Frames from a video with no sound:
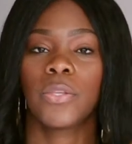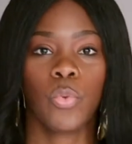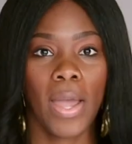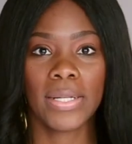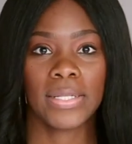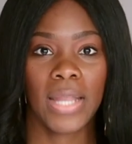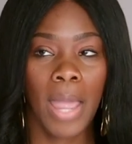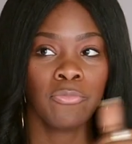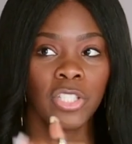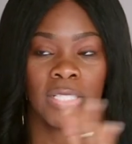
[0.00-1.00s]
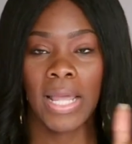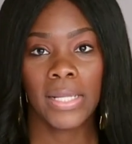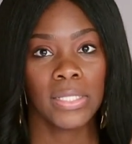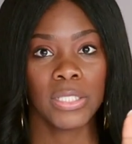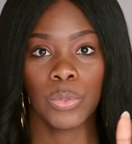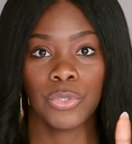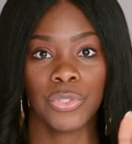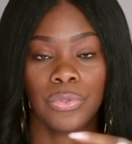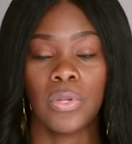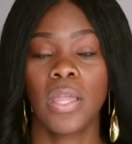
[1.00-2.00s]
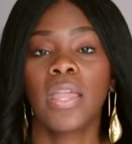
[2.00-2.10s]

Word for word: you out of there. I'm just not going to deal with you.